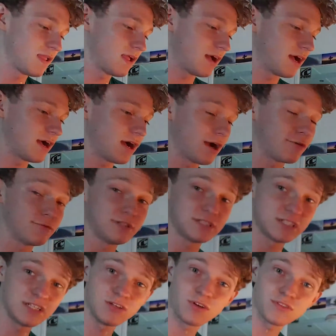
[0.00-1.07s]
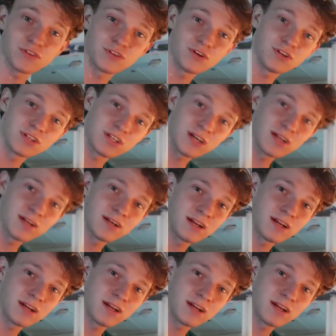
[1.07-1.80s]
I recently got the Note 9.